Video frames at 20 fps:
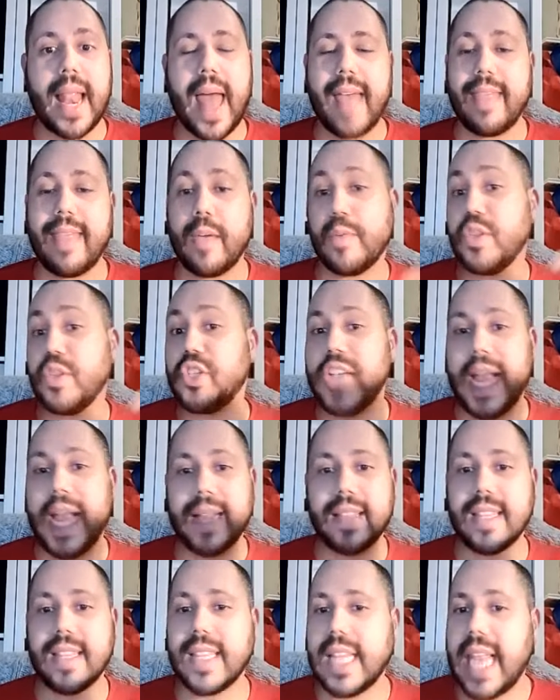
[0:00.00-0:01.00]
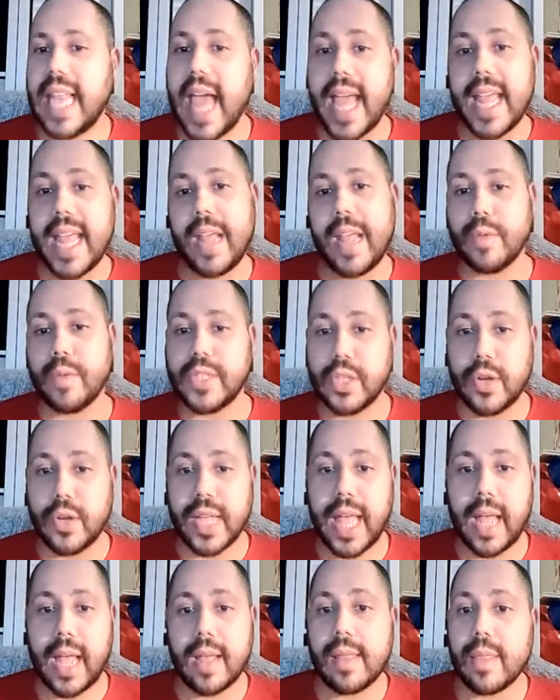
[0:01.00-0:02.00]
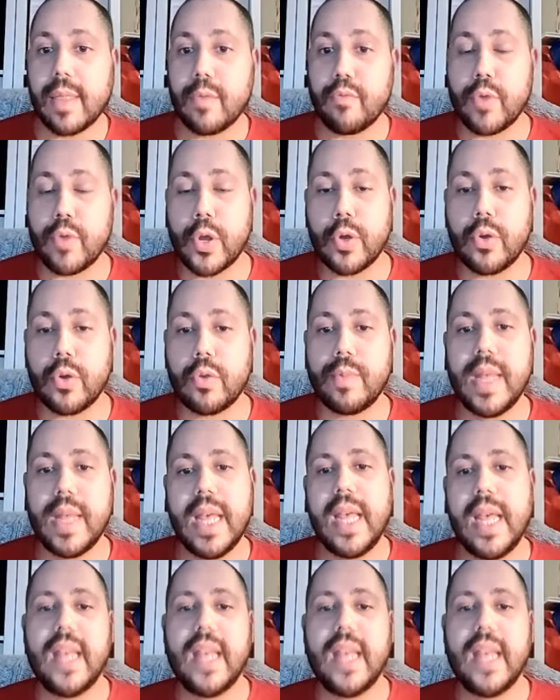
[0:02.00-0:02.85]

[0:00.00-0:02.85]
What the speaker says: Like, they would check that the lighting was okay in the room.